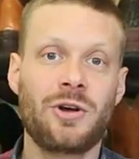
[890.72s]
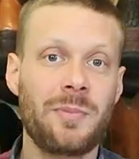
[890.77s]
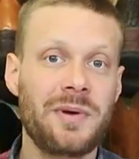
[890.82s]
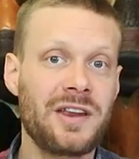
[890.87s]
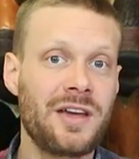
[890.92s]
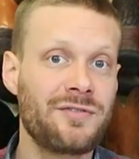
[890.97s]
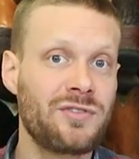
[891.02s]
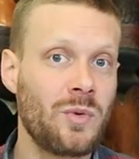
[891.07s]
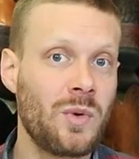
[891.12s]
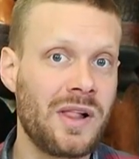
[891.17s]
I know
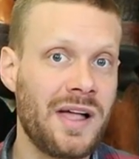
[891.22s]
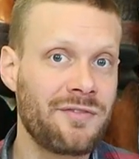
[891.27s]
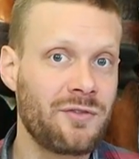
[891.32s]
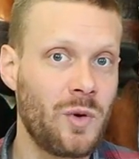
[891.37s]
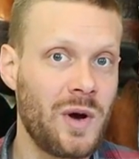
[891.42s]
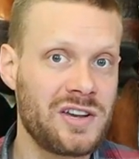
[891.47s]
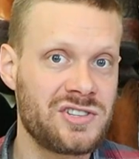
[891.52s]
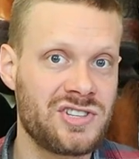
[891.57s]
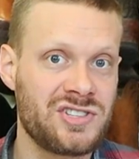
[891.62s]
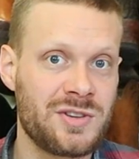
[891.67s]
many of you will have
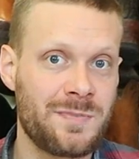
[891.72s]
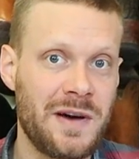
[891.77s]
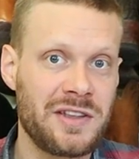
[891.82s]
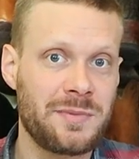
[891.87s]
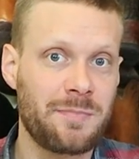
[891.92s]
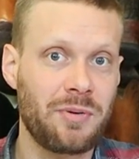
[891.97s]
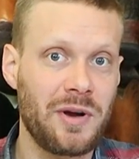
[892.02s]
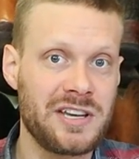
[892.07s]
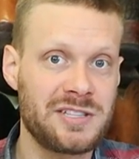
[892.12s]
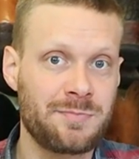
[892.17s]
questions
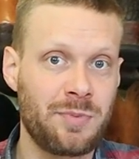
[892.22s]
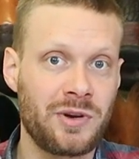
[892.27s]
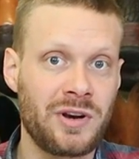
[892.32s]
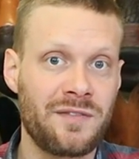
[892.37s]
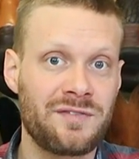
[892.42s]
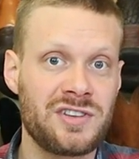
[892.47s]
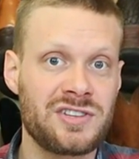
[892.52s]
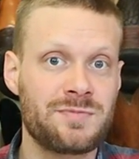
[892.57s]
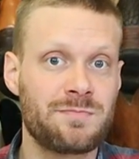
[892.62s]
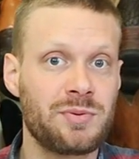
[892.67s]
about the price
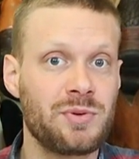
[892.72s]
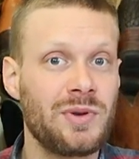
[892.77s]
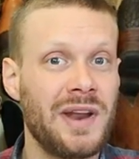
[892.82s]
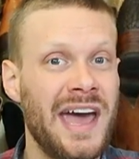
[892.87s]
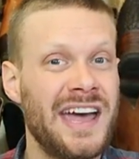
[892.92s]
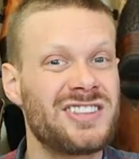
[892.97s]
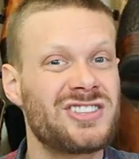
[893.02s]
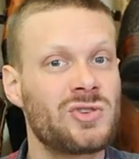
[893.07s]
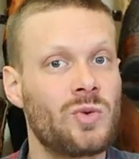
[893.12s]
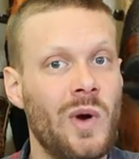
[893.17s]
point of this boot
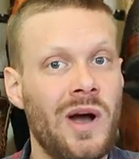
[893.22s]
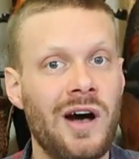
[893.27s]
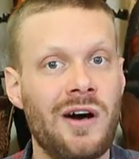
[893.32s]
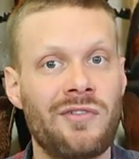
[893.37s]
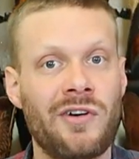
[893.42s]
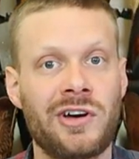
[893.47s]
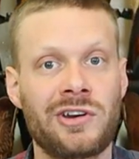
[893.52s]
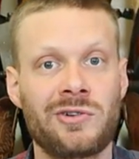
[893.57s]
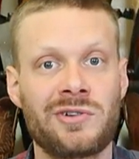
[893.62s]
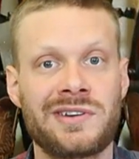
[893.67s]
at
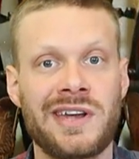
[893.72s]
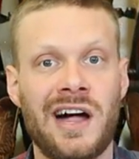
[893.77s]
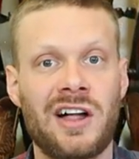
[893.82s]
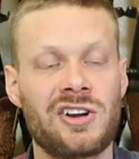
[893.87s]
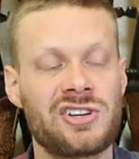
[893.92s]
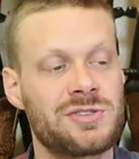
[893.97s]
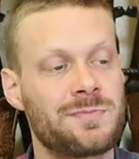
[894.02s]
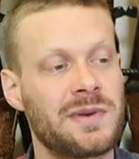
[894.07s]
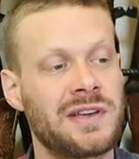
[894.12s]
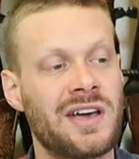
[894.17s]

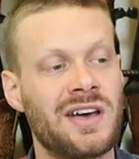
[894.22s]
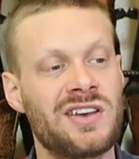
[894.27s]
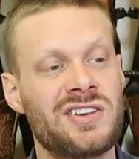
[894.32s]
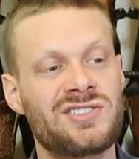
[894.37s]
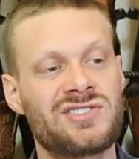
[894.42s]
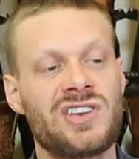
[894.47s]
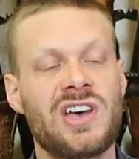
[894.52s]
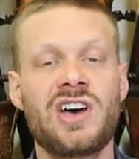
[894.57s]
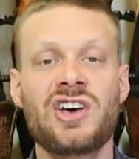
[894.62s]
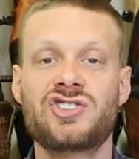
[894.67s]
$1,200
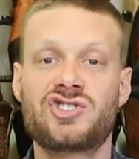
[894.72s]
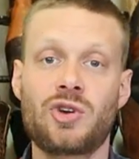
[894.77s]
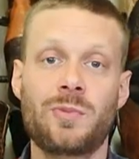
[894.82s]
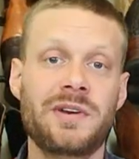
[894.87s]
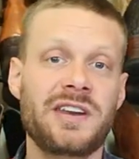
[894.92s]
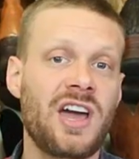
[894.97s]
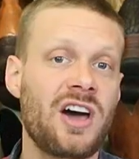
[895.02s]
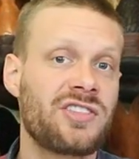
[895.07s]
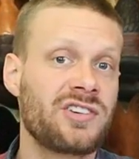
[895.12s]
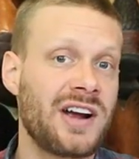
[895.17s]
because so
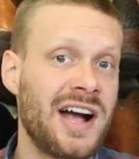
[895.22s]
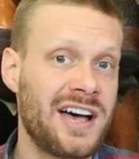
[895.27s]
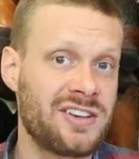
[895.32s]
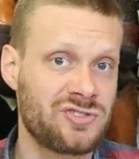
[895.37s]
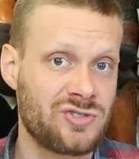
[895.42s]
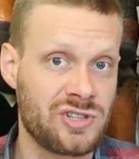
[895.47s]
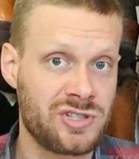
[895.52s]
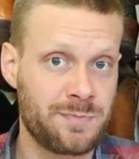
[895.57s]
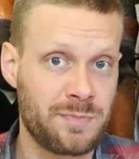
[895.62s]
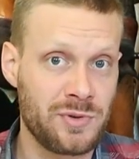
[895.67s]
many other
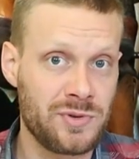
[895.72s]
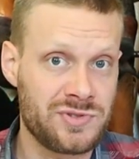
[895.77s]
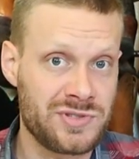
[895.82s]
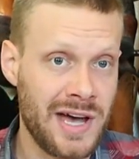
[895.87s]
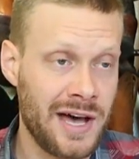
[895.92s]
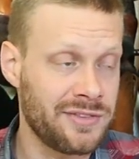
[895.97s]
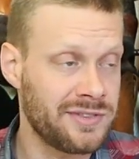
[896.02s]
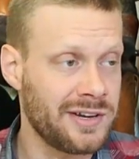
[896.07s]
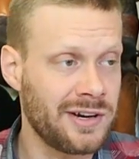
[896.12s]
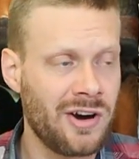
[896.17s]
ostrich
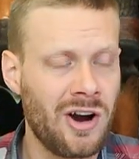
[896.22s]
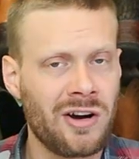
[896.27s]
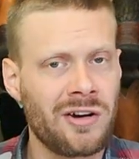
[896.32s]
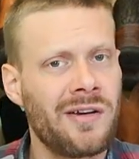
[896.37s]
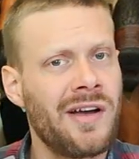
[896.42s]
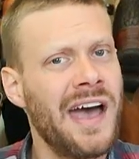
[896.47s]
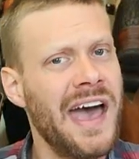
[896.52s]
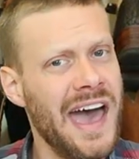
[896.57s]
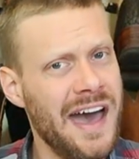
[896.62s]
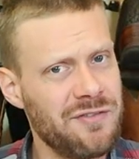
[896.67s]
boots out there
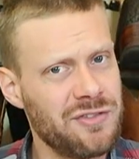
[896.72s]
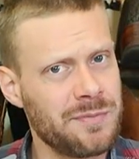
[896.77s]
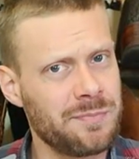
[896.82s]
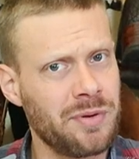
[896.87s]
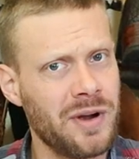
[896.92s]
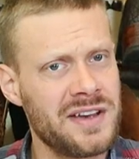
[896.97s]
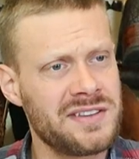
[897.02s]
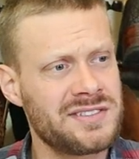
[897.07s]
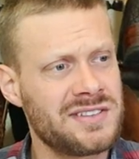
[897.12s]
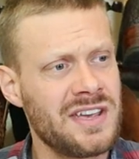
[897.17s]
are half the
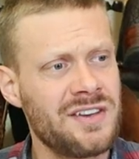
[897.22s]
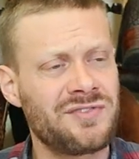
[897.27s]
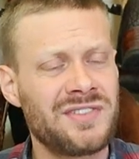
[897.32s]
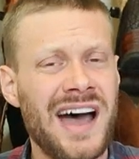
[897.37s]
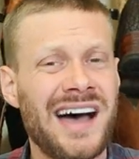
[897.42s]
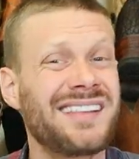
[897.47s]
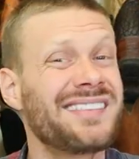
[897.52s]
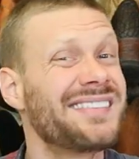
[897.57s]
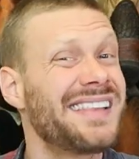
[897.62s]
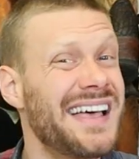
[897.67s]
price, if
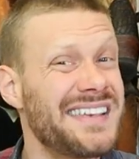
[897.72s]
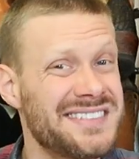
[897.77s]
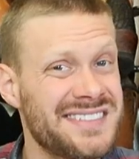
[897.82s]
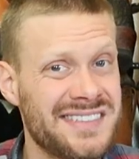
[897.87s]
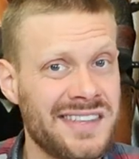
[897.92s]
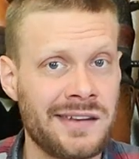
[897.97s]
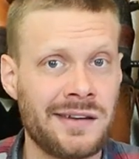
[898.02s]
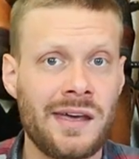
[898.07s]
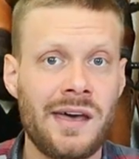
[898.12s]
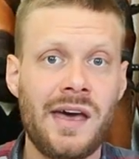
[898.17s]
not less
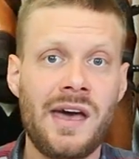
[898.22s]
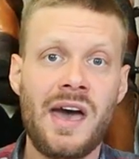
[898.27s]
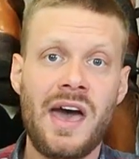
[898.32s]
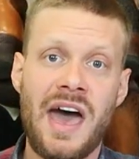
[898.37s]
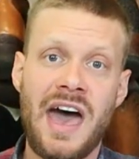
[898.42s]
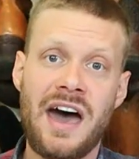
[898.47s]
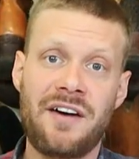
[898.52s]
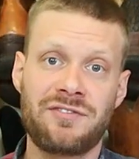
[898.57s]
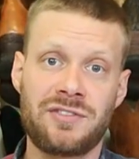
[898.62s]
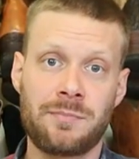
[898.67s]
than
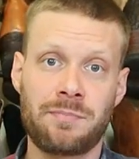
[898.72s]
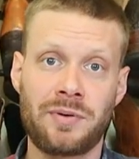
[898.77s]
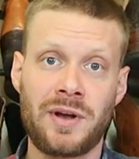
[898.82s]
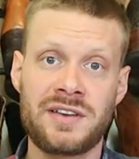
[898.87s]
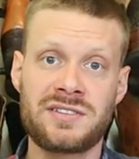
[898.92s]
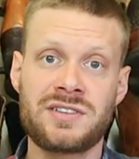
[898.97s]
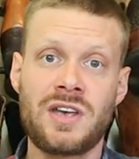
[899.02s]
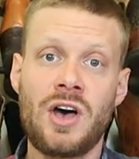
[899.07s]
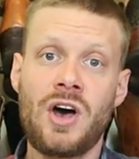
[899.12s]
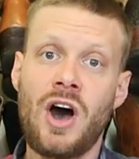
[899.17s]
half the
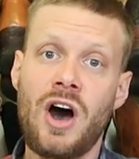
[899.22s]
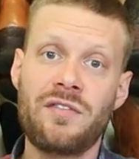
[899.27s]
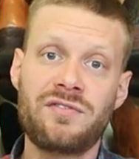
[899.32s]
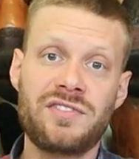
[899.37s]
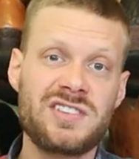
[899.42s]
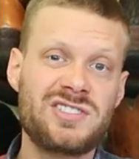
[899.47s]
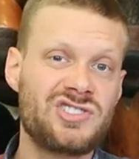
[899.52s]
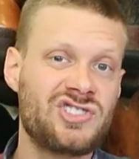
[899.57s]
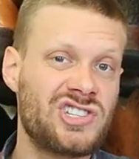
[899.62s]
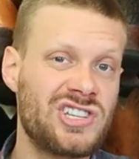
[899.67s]
price of
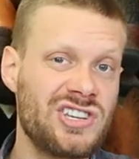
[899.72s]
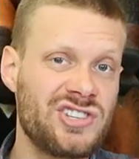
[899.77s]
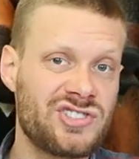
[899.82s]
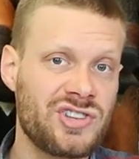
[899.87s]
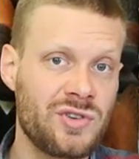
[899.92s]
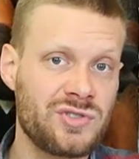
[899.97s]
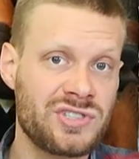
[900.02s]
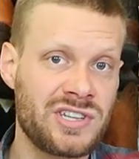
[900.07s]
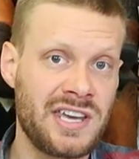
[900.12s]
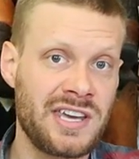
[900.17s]
this
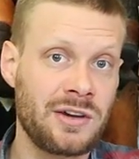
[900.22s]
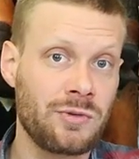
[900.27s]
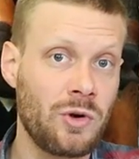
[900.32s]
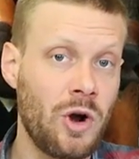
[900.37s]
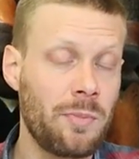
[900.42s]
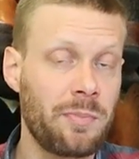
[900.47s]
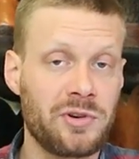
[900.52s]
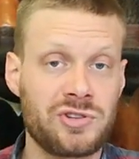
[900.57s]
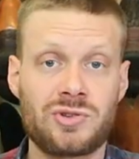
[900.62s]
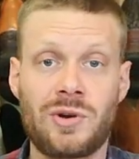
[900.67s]
Chisos King Roper.